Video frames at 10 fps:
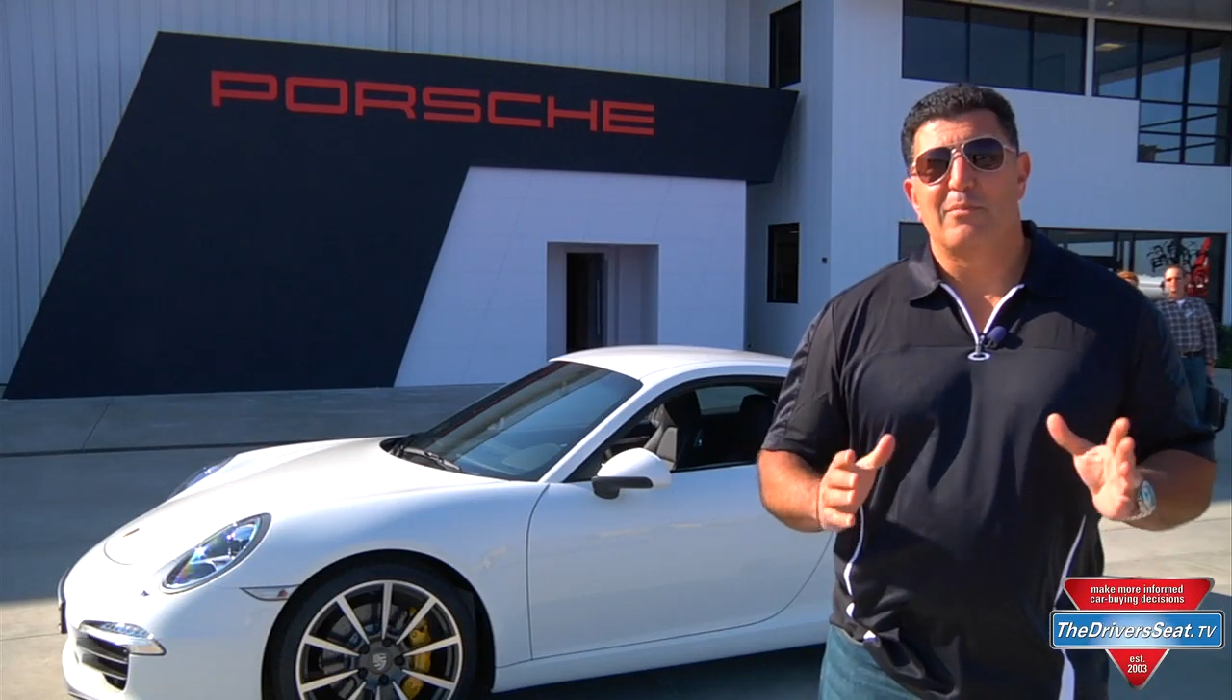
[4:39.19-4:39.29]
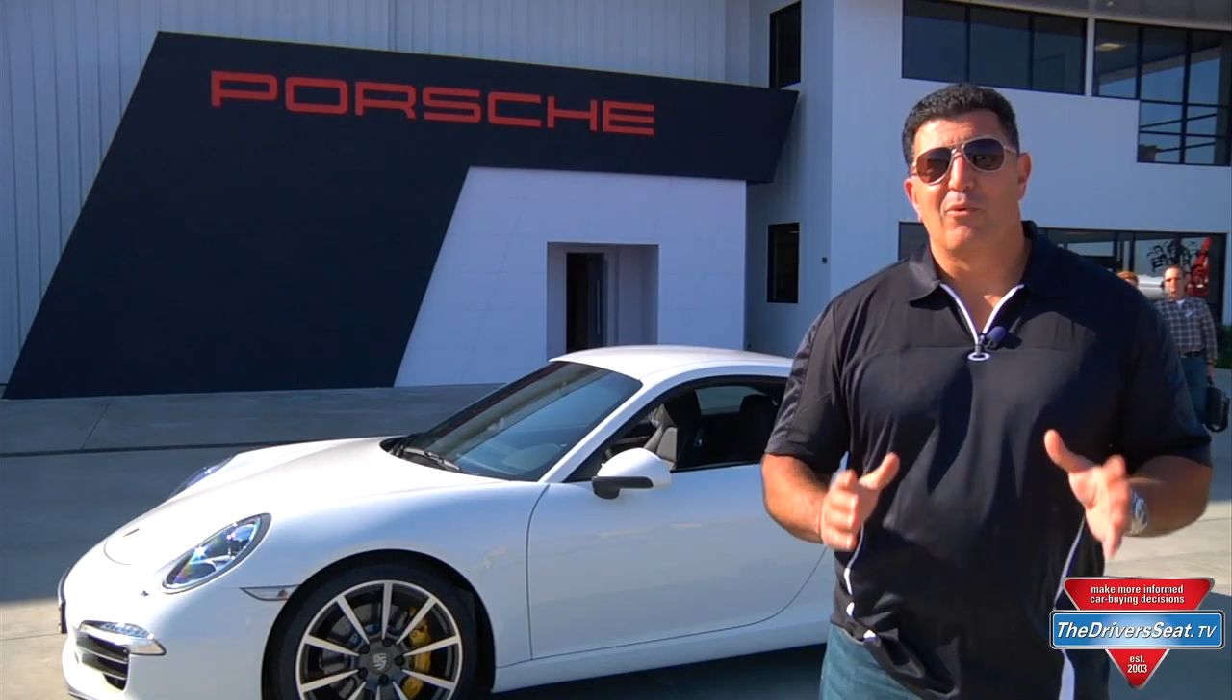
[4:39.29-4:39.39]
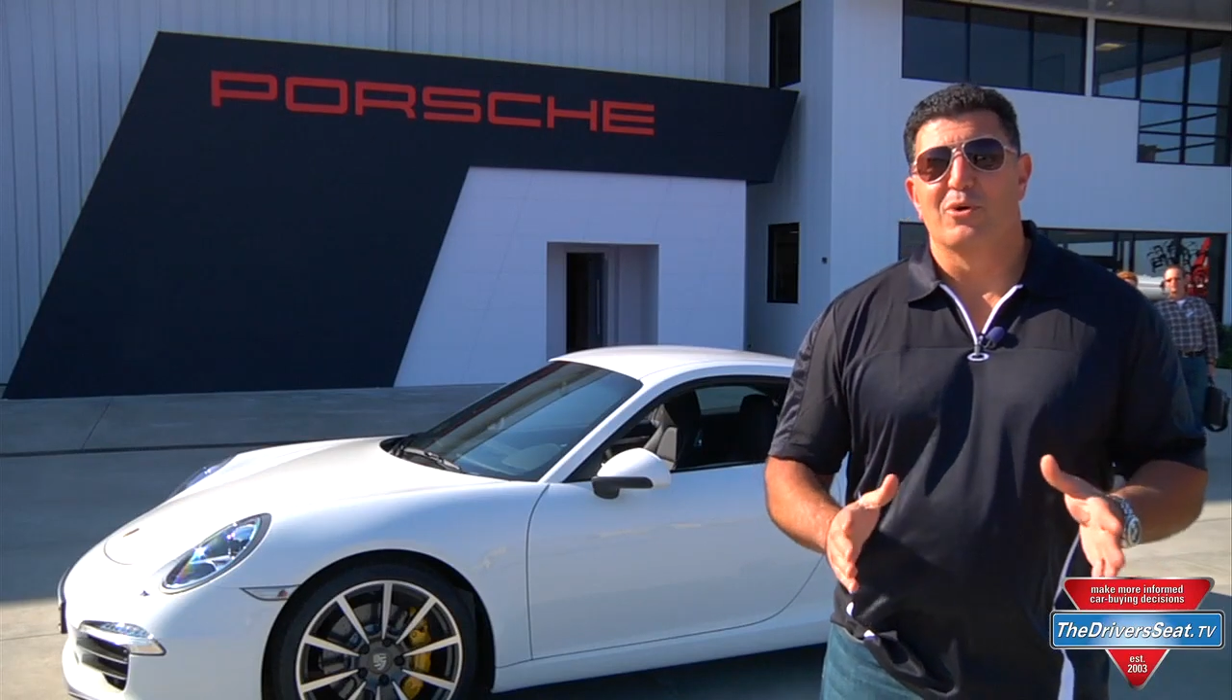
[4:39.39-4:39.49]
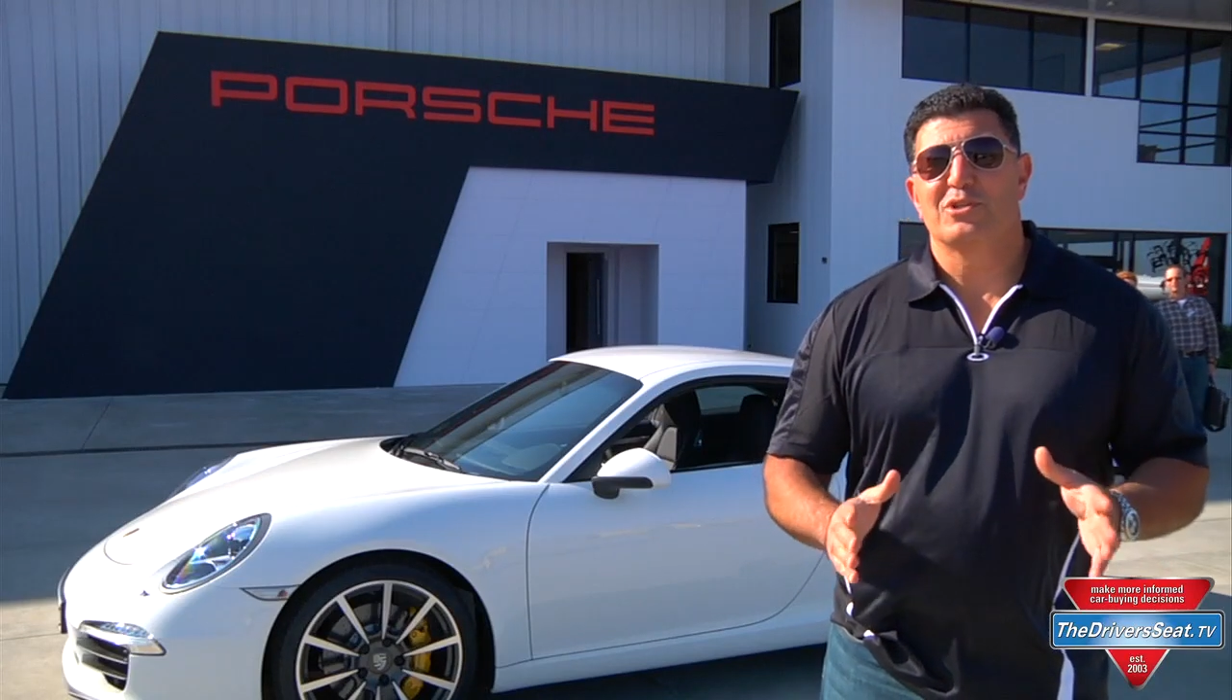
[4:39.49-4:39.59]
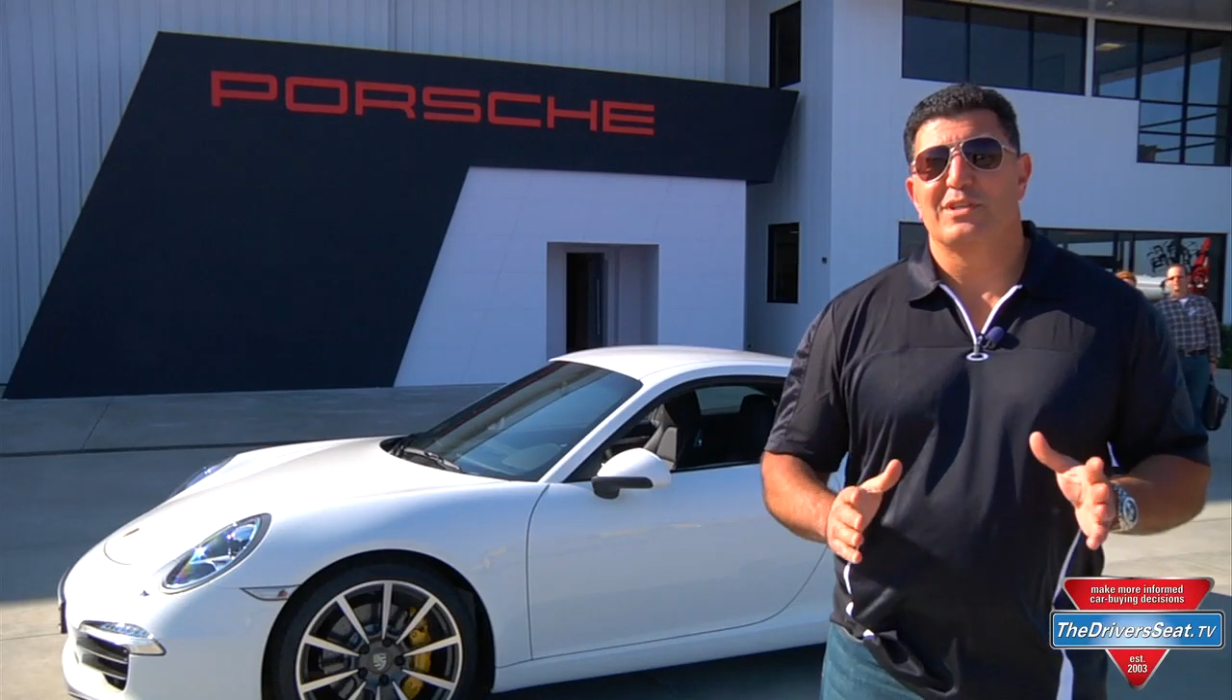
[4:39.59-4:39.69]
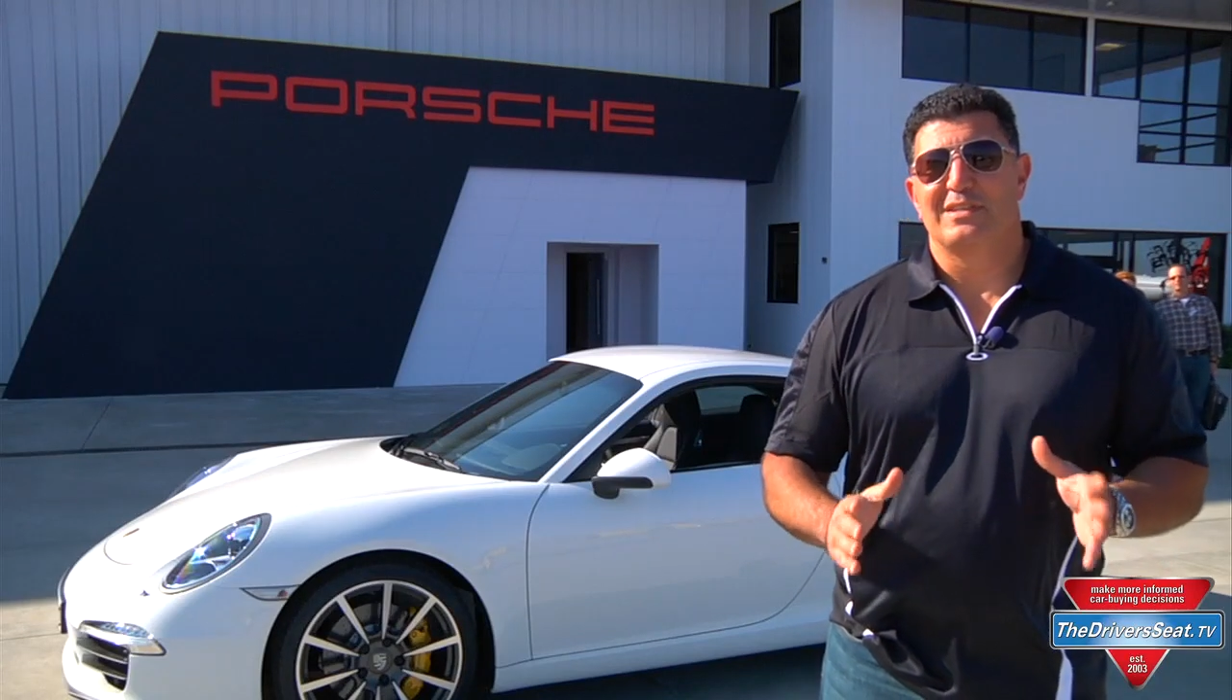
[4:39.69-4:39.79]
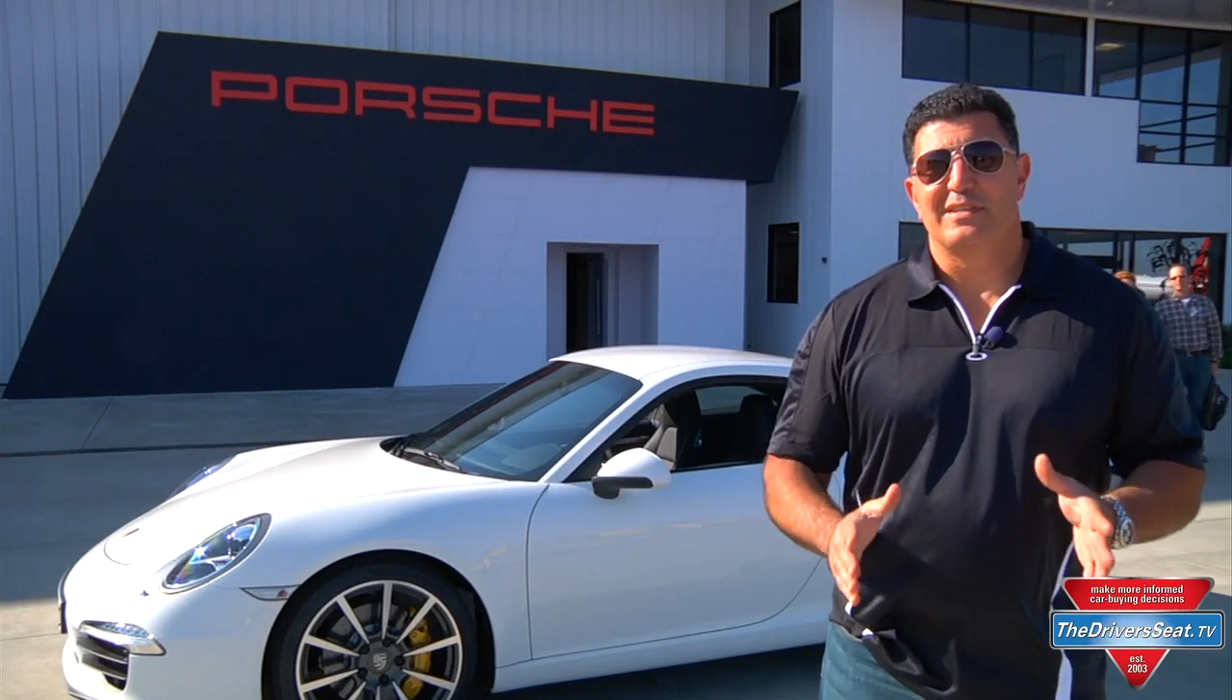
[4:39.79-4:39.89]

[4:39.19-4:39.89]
Porsche